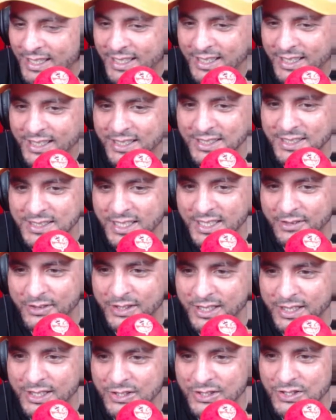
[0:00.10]
because they're in
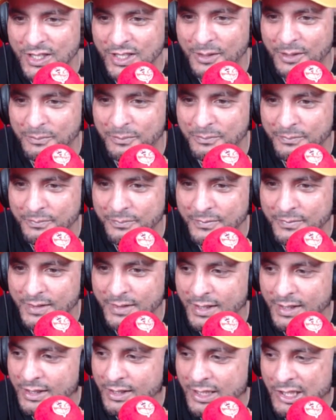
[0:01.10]
their That's job. Two men.
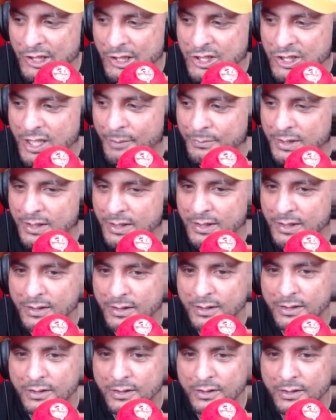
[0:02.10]
We Some, just got a
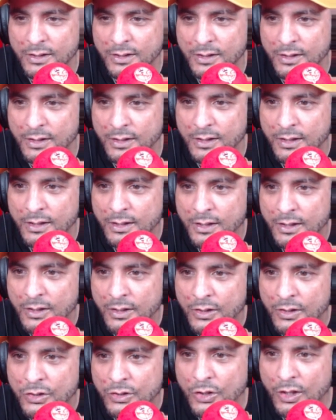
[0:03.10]
two men.
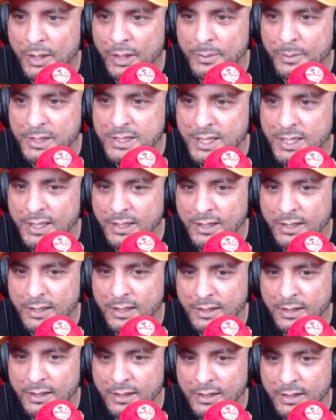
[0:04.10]
Yo, let me see.
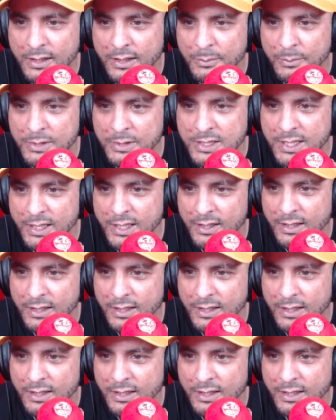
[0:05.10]
Let me see.